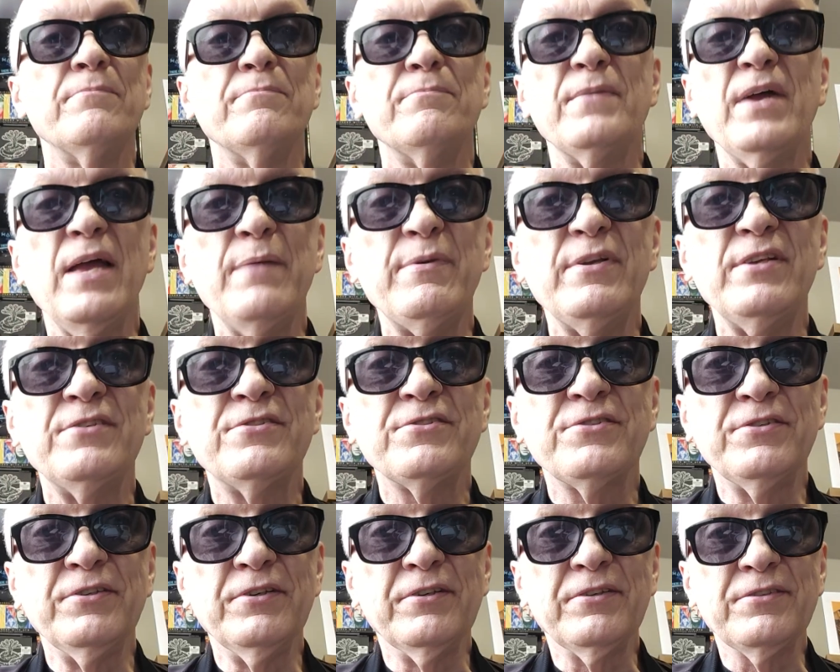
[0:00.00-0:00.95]
maybe
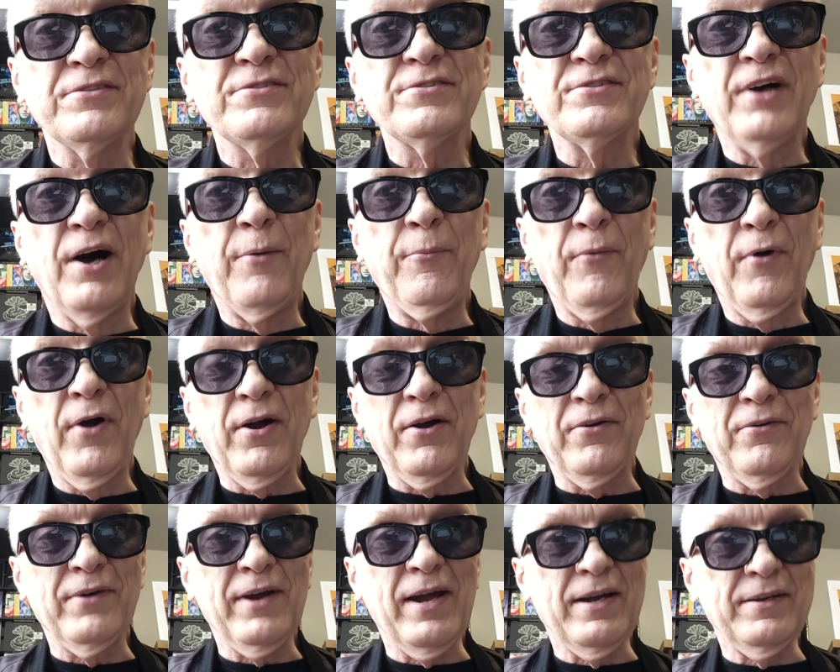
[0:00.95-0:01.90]
still somewhere
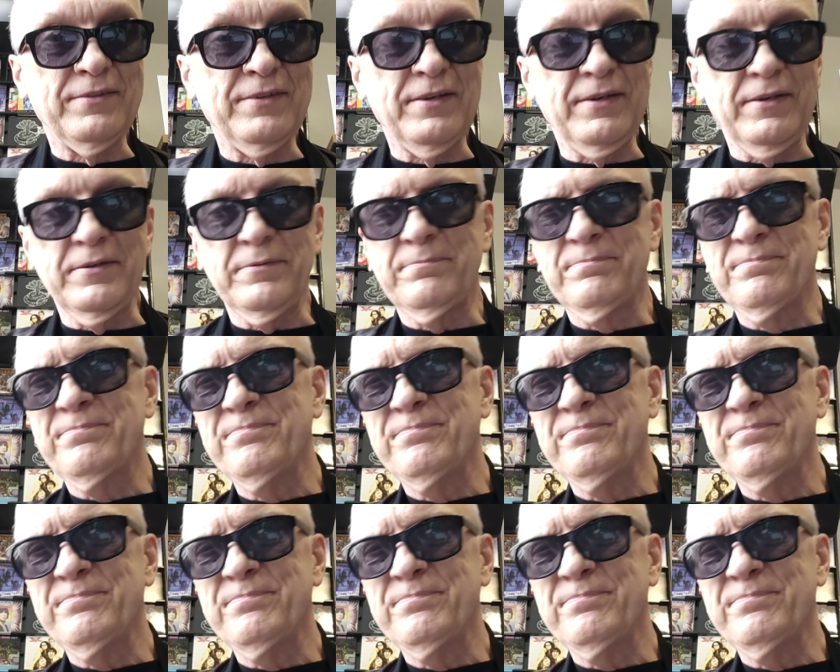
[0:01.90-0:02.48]
around here.